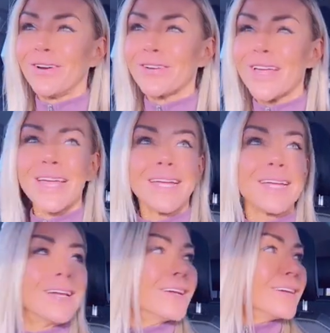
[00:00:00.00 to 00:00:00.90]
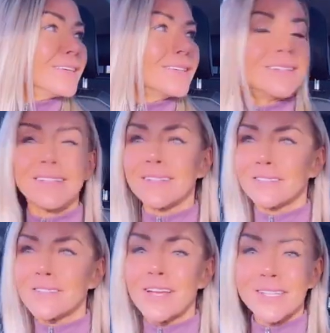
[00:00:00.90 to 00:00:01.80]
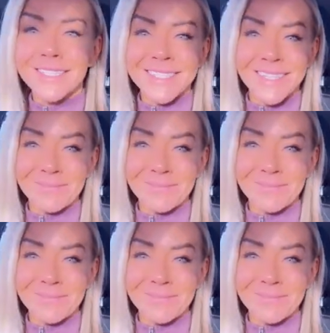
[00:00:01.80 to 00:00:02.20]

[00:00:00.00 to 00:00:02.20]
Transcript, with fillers: Okay. Uh, nuts.